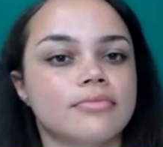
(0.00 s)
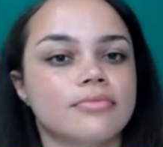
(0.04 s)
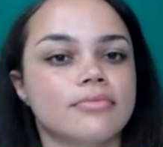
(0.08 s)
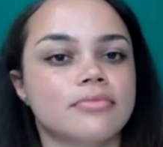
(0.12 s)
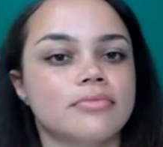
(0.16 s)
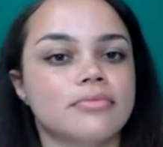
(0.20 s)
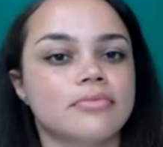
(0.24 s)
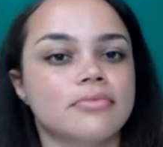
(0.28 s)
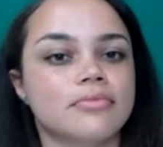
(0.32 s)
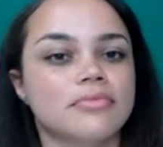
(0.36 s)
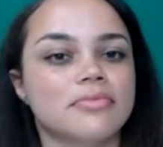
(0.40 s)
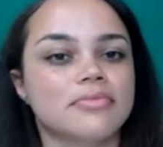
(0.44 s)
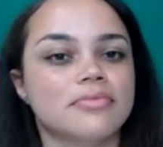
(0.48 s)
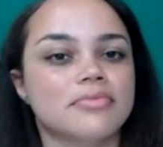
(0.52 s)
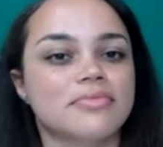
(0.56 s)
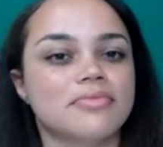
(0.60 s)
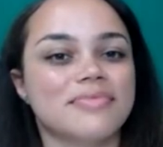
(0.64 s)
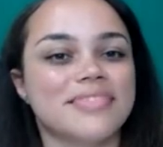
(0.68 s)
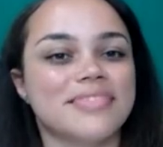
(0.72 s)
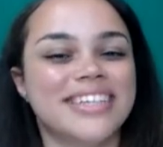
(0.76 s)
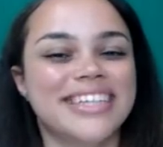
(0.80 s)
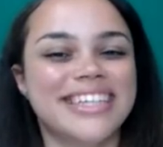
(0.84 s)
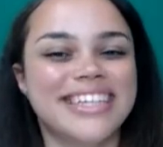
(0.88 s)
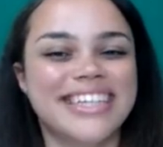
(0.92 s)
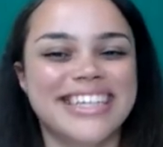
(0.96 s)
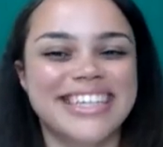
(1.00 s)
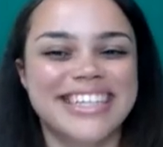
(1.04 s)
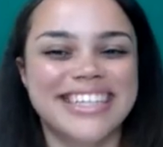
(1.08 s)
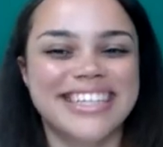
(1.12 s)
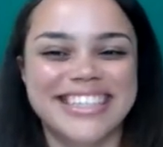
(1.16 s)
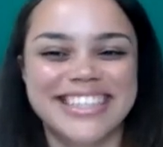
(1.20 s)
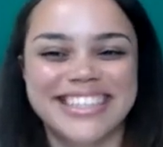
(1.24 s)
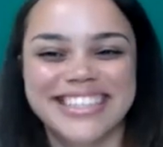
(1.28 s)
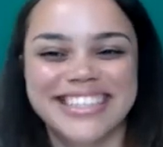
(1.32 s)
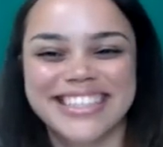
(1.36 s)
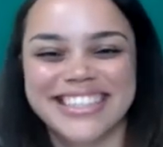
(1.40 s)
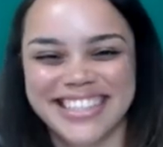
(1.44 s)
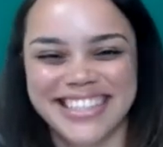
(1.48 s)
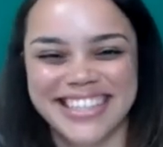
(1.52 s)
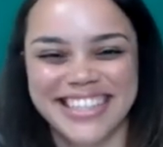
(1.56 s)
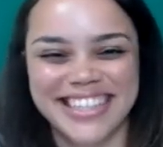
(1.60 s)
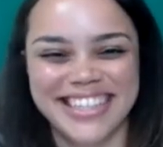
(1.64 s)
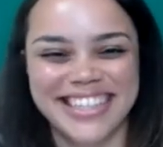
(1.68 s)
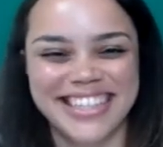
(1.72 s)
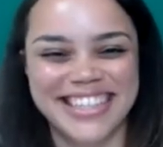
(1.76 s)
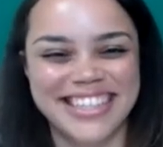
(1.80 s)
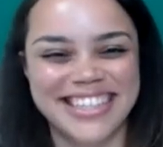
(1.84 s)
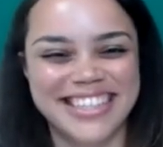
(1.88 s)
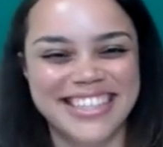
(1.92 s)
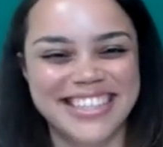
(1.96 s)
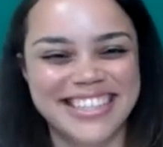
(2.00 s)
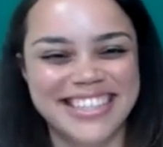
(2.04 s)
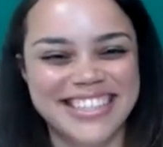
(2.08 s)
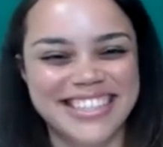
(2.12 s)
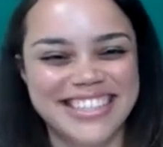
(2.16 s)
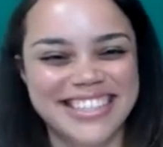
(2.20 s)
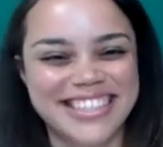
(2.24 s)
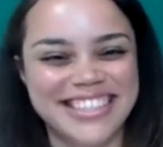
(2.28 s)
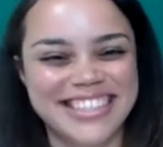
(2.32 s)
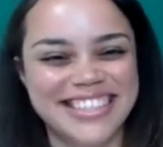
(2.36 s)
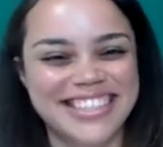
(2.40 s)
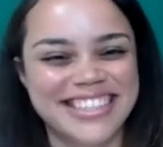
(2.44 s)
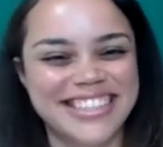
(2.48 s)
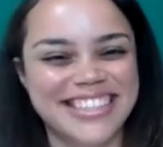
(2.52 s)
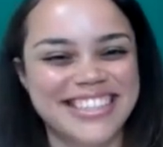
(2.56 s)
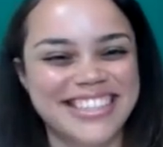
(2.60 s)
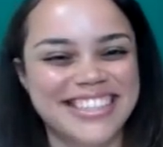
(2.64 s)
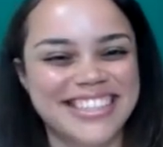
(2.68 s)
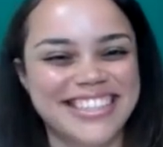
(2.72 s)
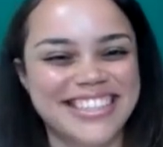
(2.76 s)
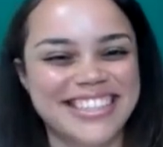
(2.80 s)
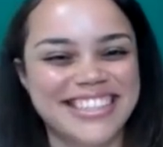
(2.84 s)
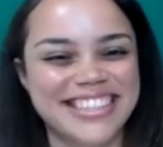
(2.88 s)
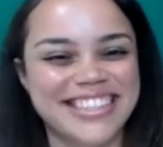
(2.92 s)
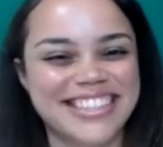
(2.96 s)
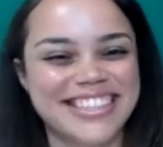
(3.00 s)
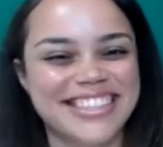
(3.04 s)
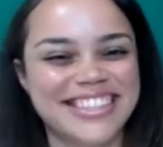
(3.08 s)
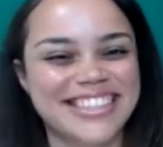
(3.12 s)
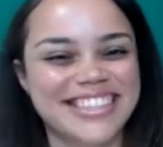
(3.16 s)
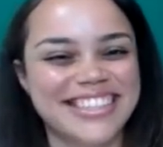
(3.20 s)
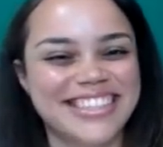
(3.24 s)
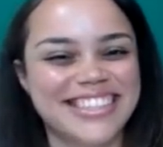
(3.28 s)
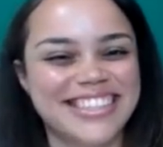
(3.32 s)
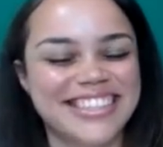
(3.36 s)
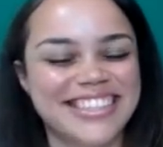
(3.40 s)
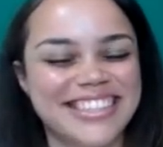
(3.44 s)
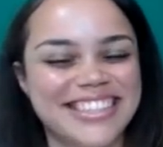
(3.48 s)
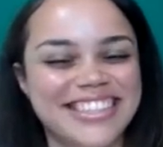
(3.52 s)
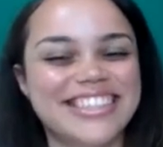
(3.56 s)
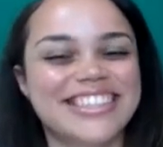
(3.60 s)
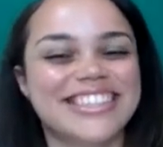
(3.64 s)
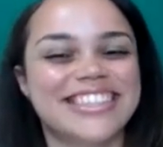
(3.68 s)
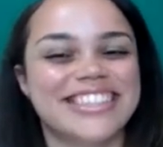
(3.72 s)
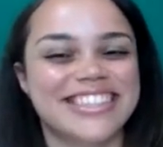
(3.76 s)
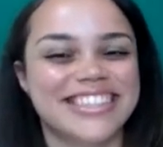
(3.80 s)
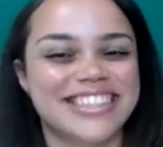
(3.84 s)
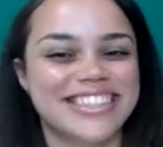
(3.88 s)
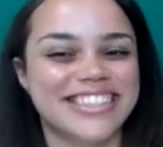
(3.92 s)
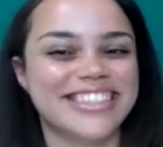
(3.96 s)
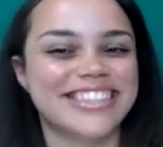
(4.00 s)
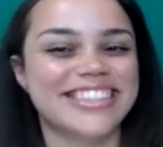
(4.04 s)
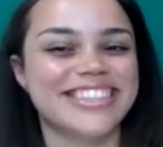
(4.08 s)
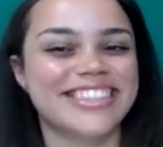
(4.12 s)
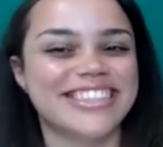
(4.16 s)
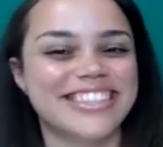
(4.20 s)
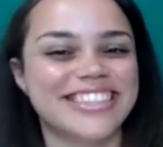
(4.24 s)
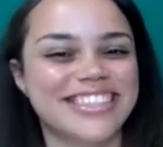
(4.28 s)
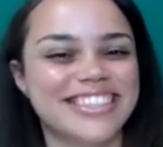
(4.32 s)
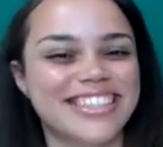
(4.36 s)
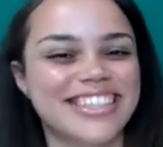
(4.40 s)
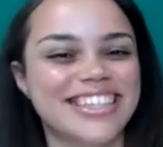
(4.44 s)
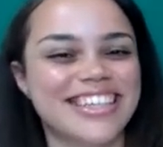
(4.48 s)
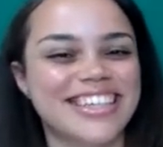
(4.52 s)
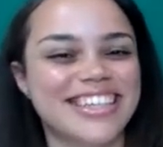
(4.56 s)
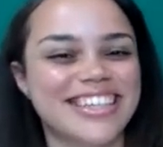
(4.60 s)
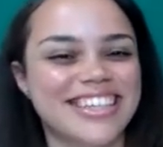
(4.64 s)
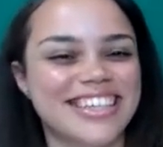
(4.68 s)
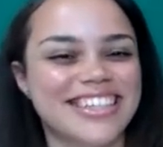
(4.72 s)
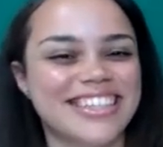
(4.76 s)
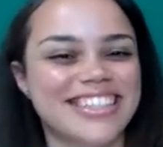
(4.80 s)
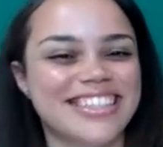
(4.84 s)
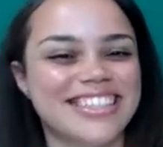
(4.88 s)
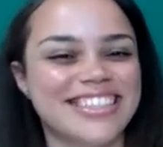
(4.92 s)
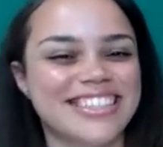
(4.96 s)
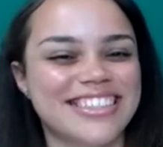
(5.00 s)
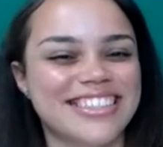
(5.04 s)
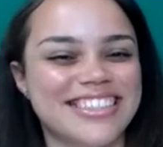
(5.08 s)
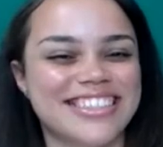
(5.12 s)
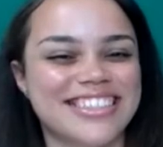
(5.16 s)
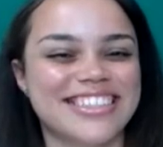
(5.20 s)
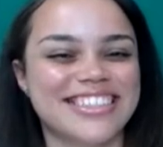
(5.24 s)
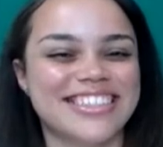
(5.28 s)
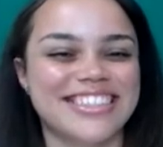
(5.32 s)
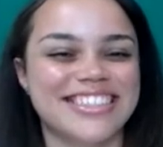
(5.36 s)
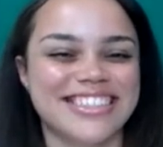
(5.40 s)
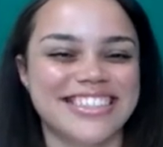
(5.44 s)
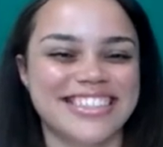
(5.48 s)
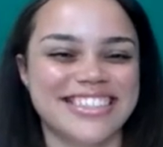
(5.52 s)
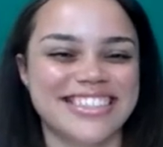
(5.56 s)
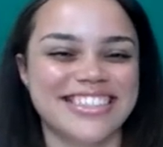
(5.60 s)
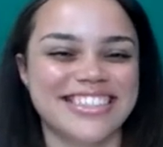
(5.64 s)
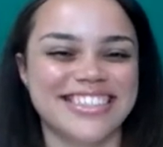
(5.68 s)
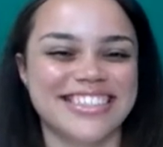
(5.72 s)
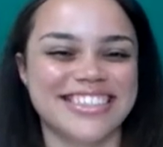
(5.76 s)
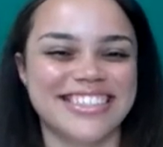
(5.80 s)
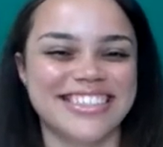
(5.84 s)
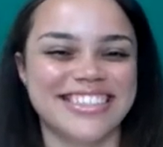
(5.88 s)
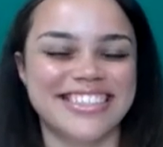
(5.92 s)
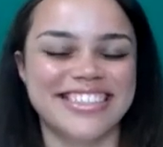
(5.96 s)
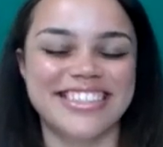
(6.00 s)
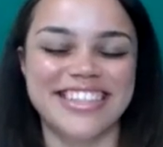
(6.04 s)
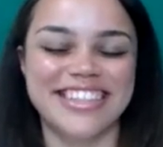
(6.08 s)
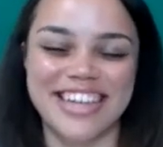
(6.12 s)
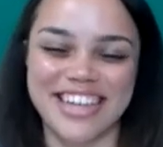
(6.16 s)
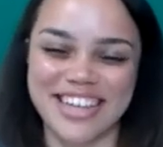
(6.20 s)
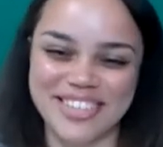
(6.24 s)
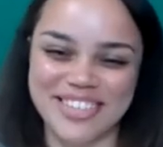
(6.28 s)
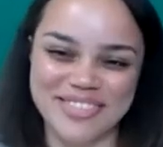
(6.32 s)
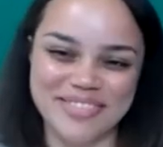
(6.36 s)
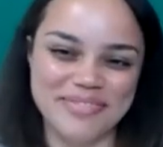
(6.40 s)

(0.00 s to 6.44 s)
(silent)